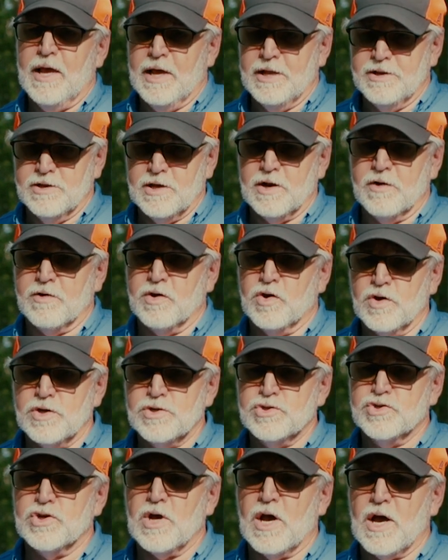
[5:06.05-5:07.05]
and done a
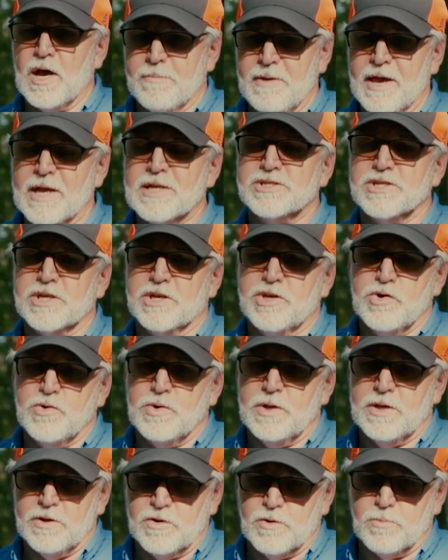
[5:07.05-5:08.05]
good job
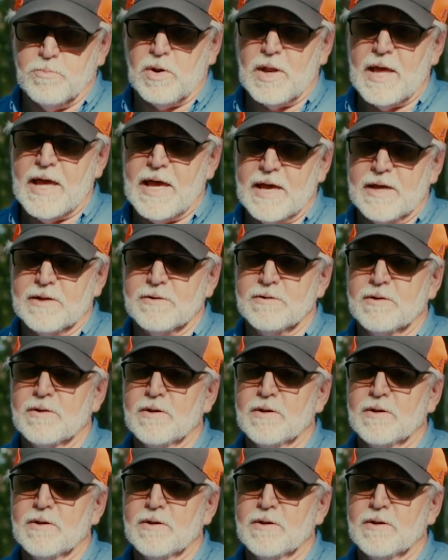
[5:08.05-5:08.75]
executing your plan,